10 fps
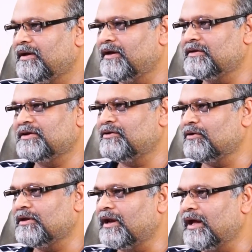is it
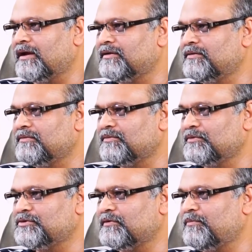not the land
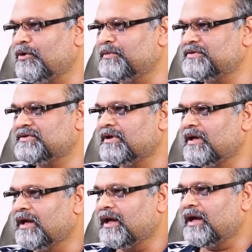which were promised?
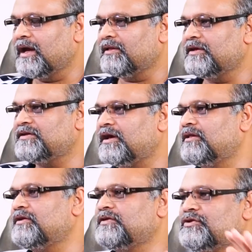And they say
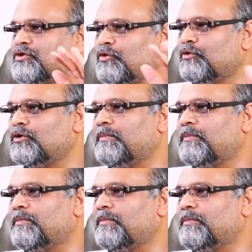this is ruled